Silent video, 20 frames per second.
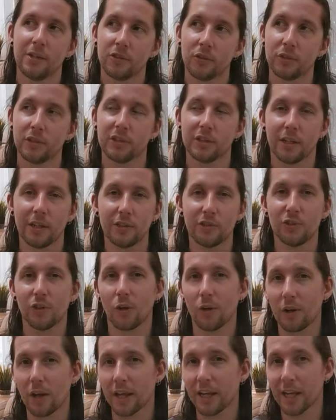So she said, it's
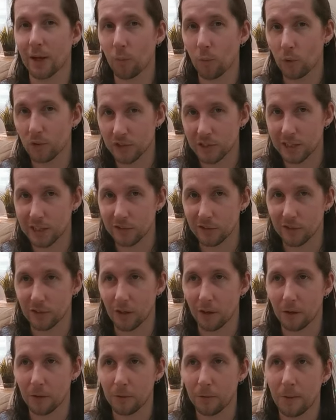not like it was years
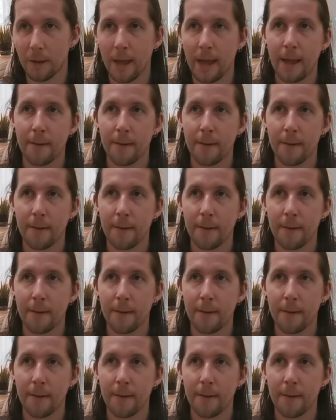ago.